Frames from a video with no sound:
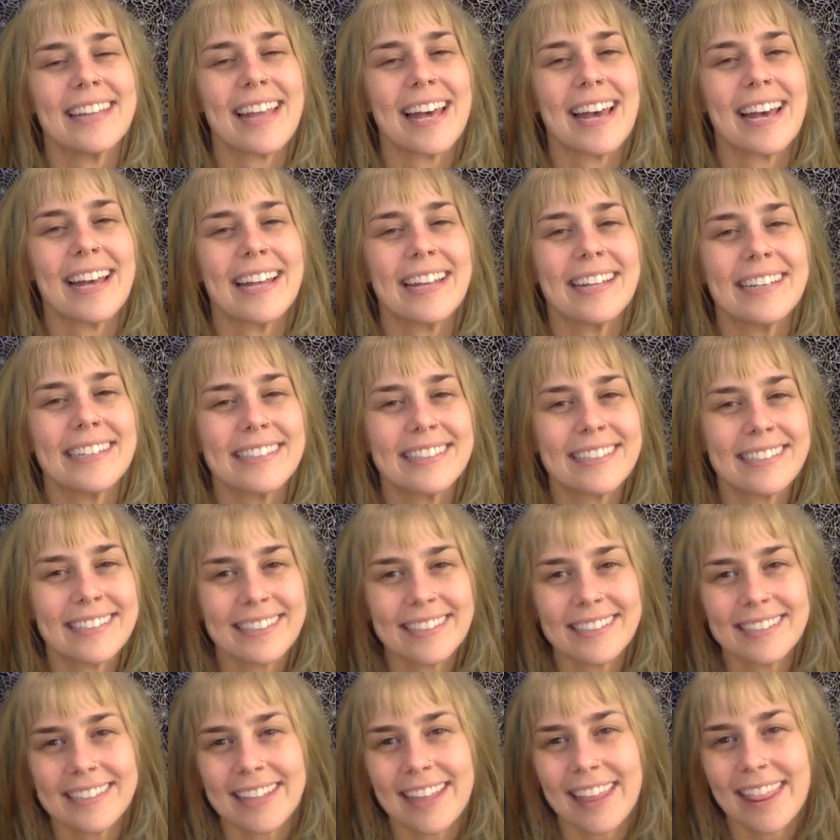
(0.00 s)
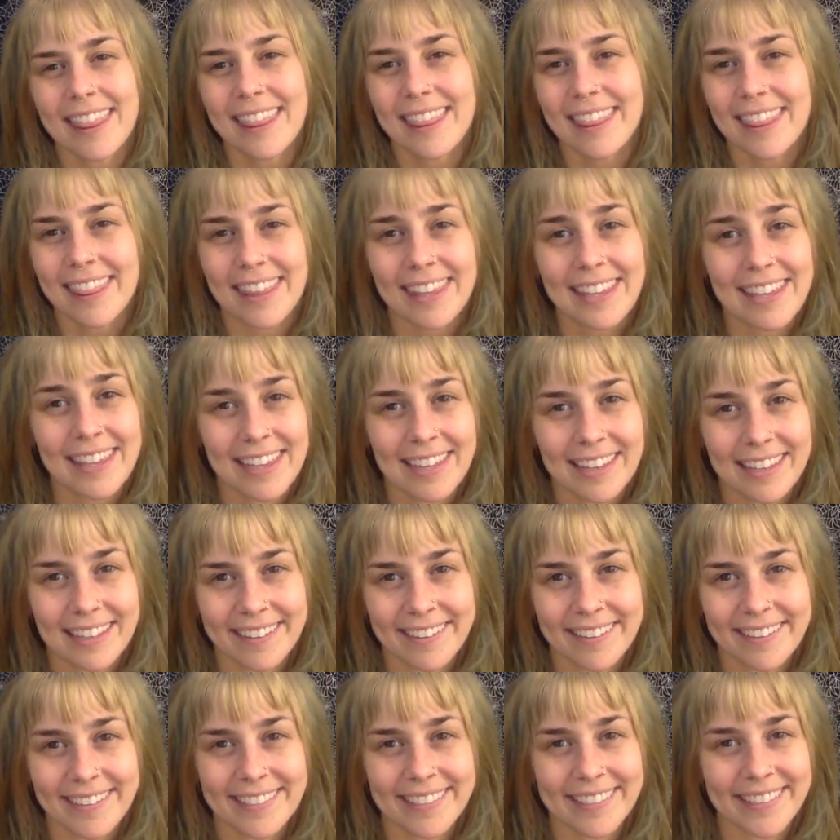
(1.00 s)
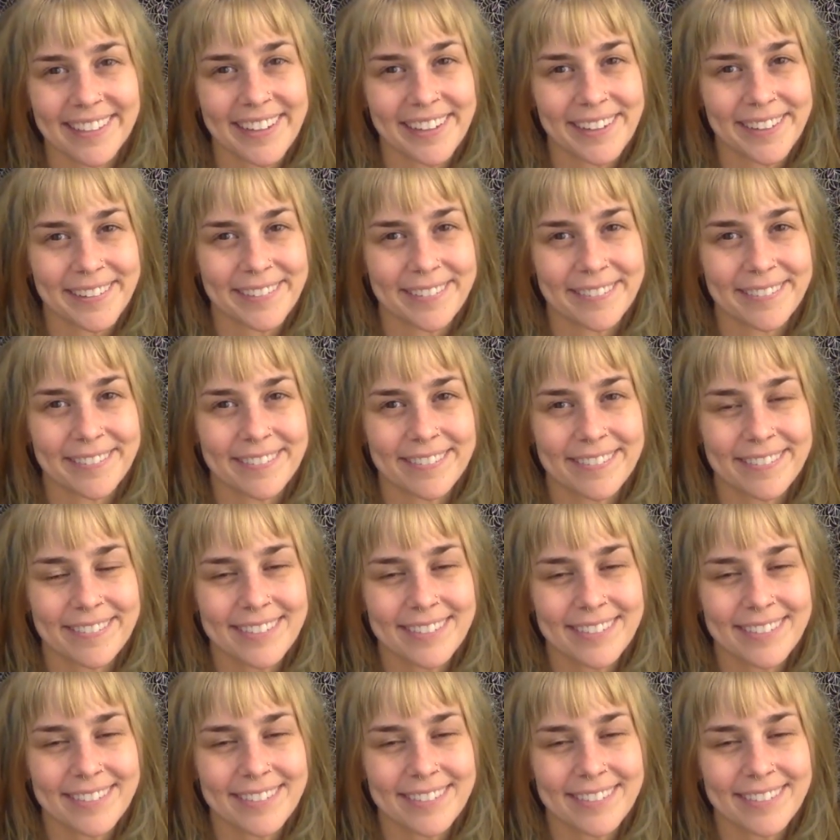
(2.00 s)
that thing love,